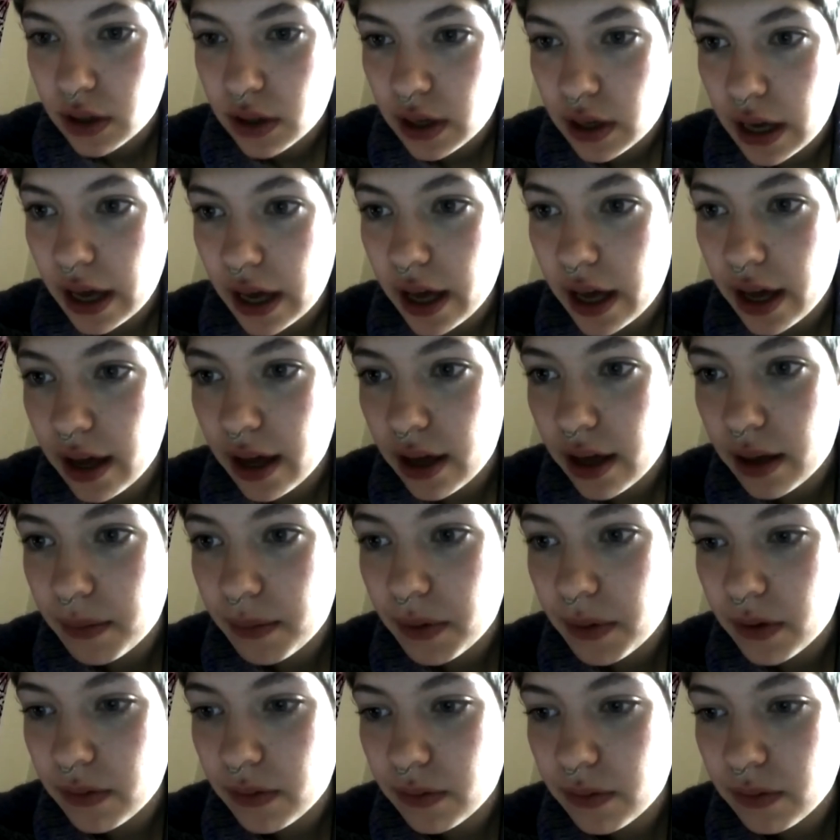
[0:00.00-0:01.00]
Uh,
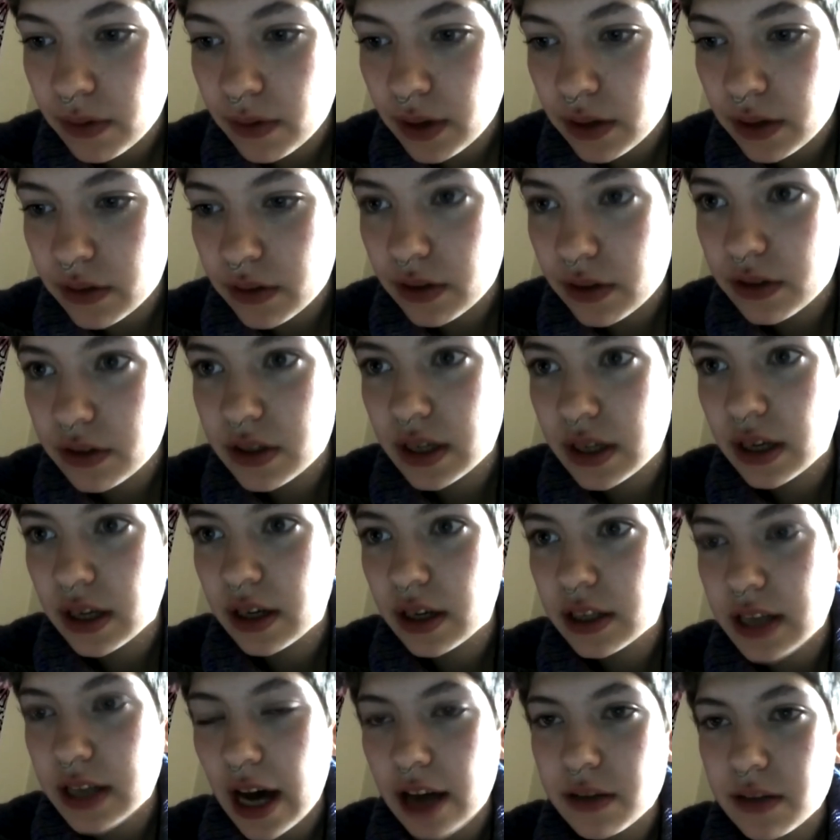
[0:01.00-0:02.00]
but researching your
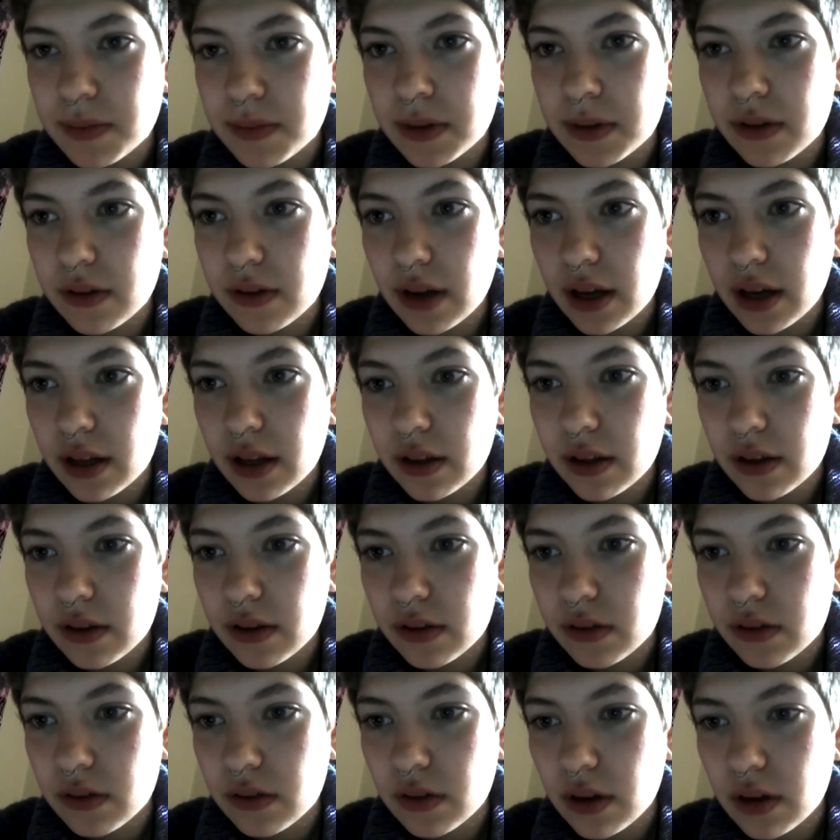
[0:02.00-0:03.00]
attachment style
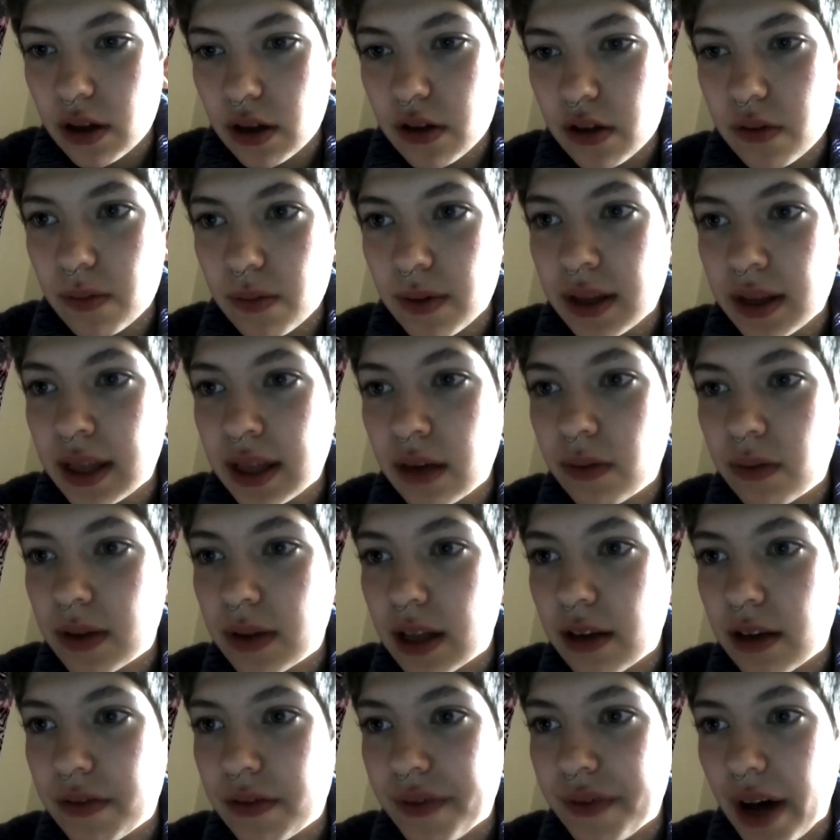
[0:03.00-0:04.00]
is is really
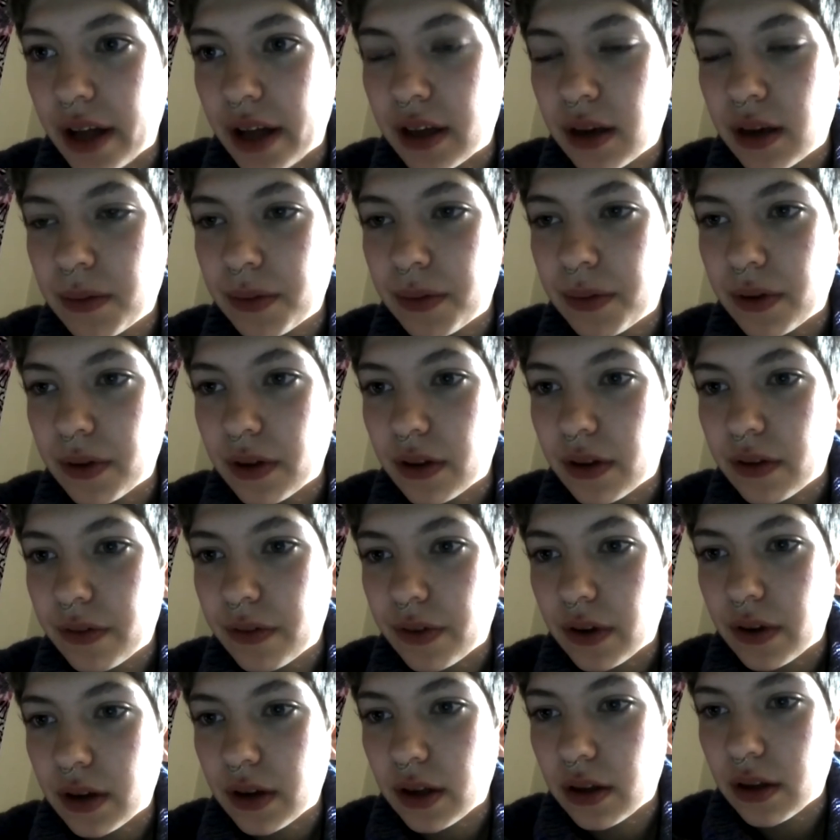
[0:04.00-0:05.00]
really valuable
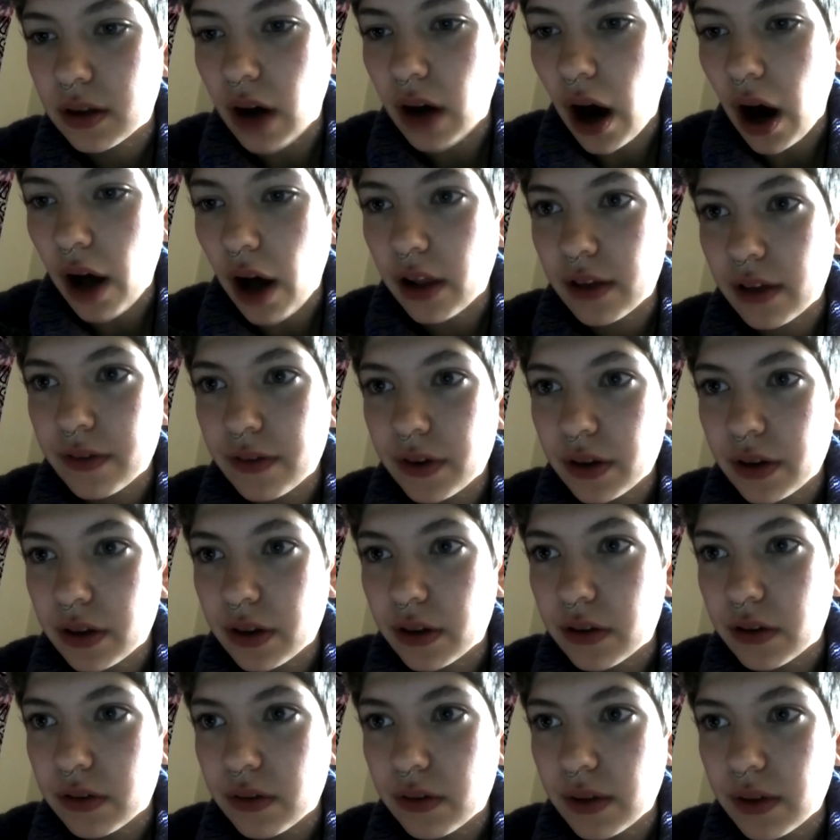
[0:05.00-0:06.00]
for all of your
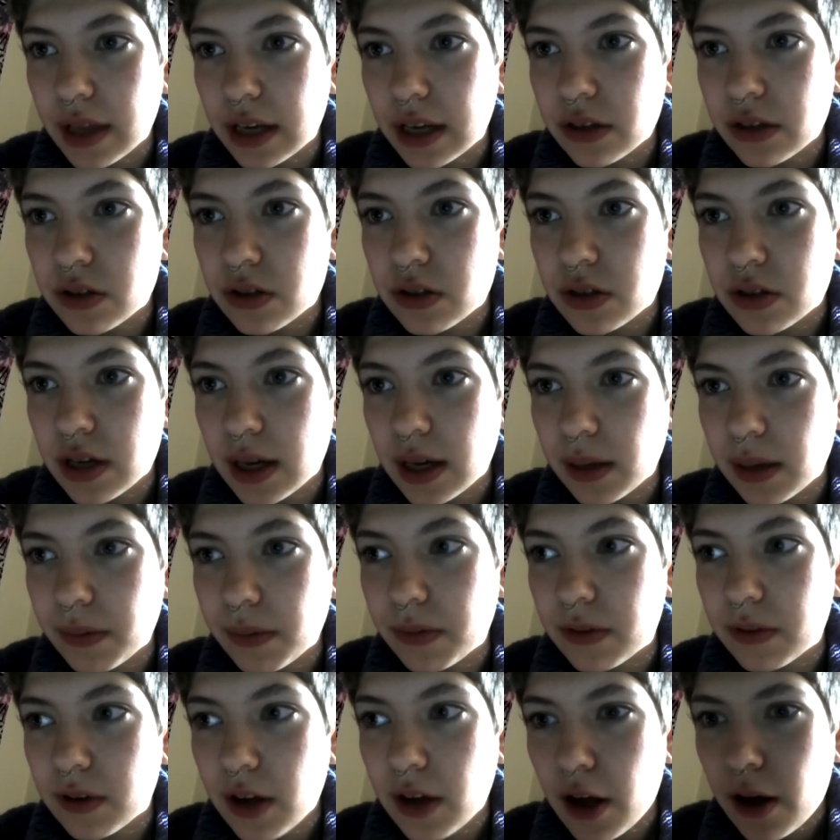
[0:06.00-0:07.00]
close
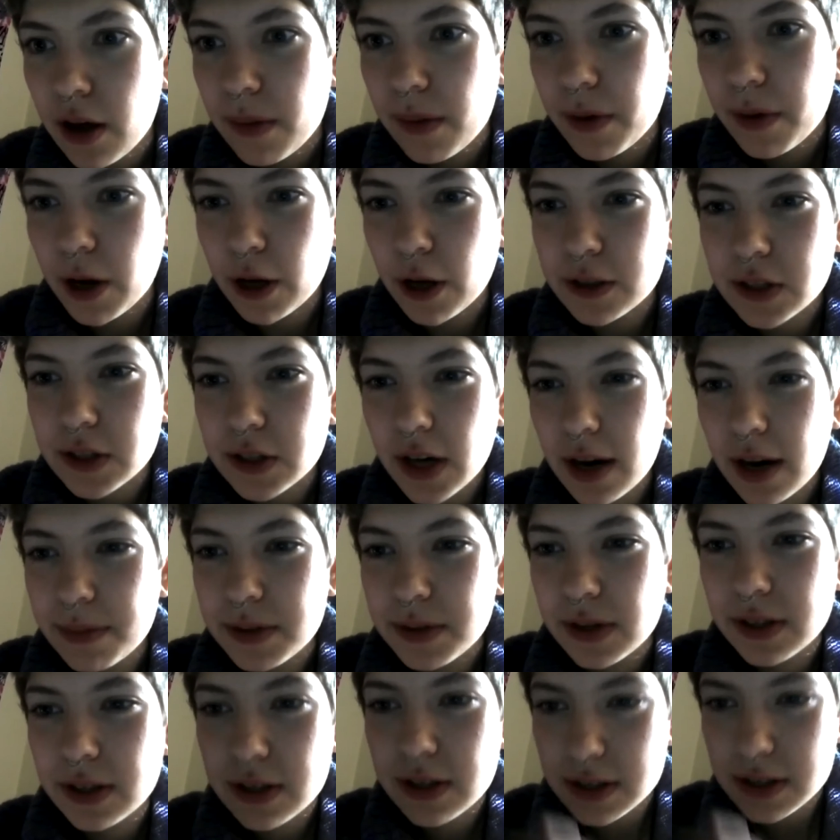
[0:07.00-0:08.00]
relationships, but also helps you
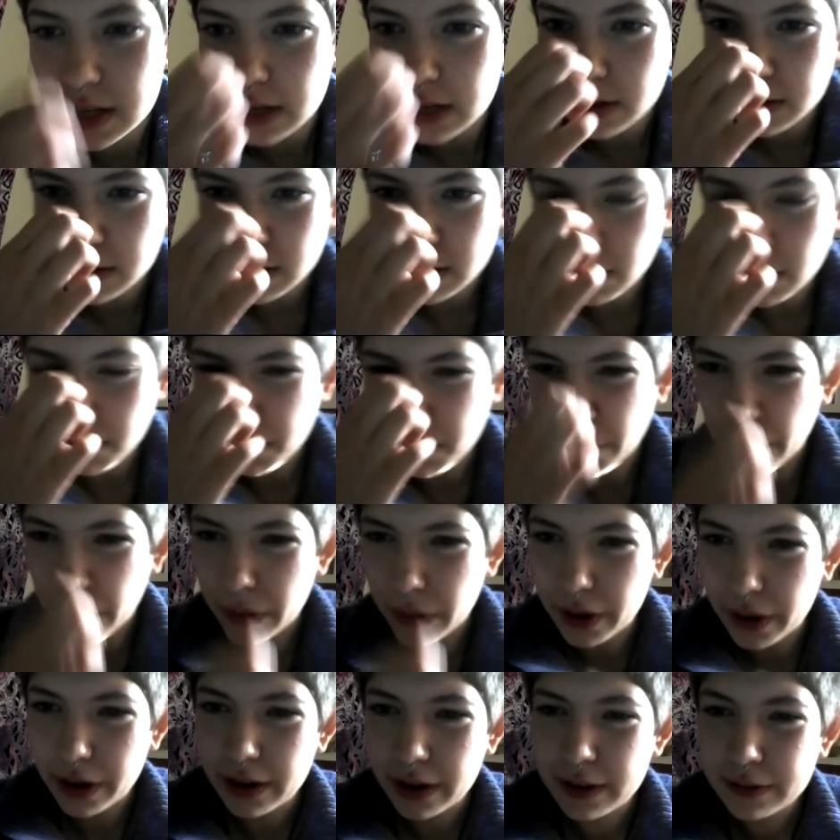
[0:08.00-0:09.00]
understand yourself
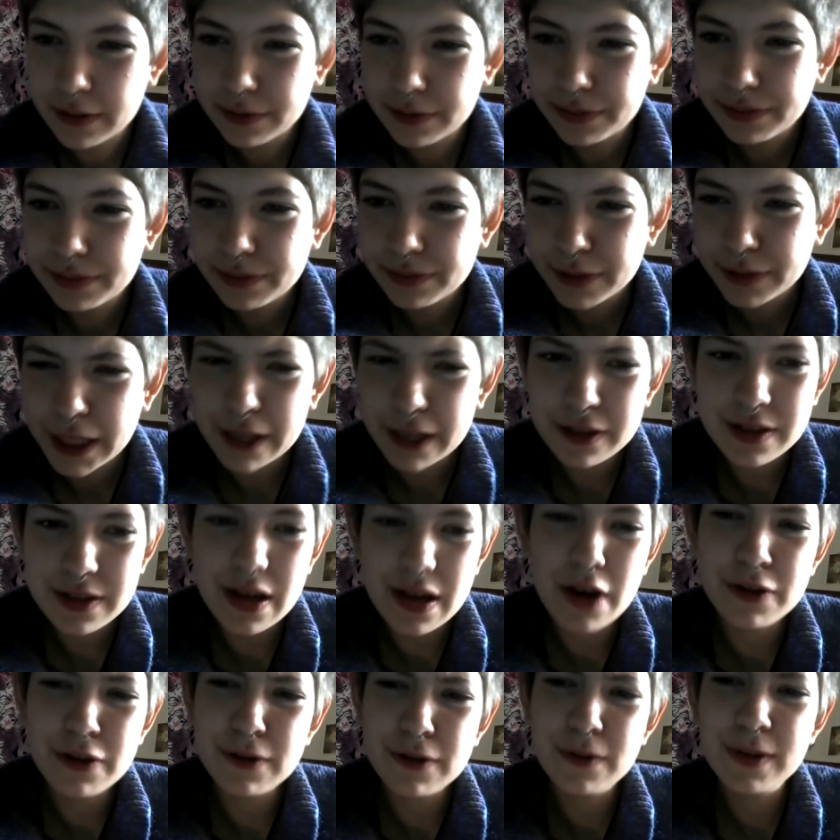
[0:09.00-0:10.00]
more. It's
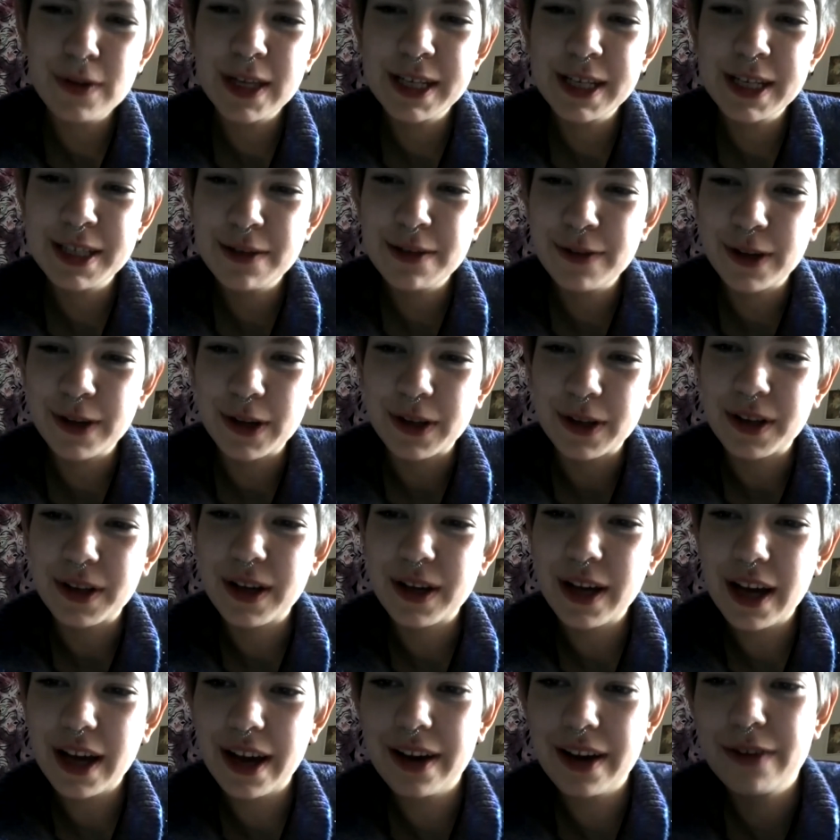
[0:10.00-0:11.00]
also really difficult.
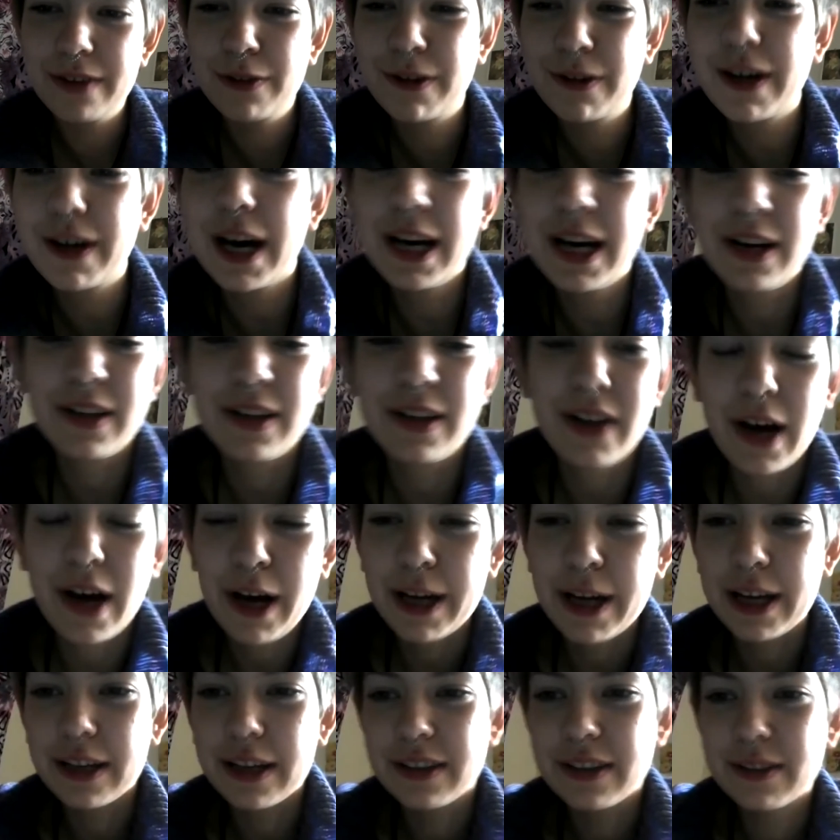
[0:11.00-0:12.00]
I've cried a
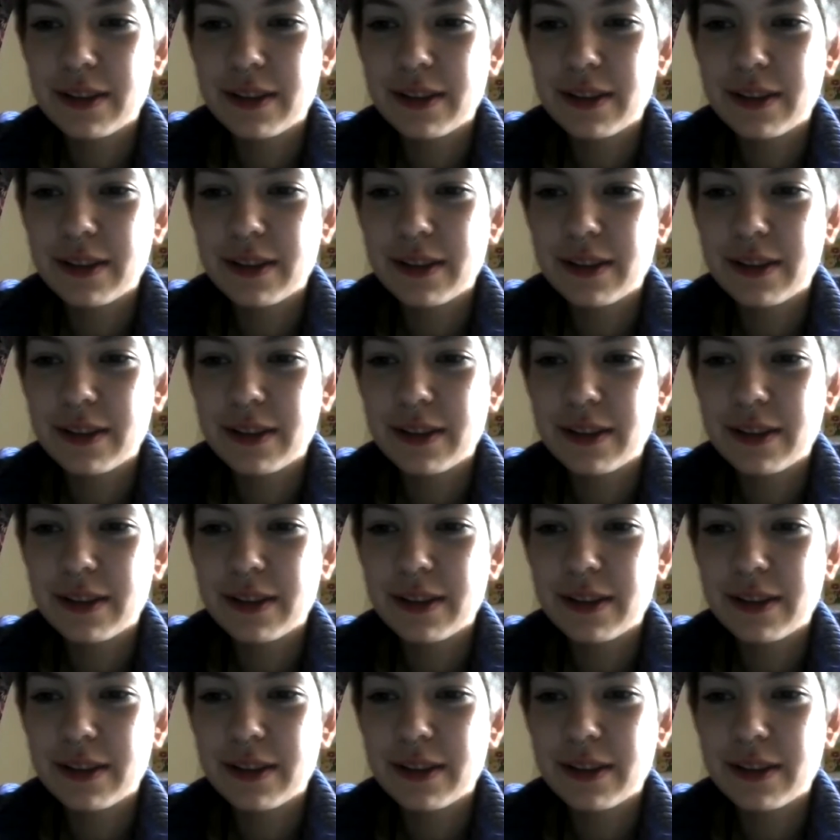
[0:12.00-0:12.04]
lot.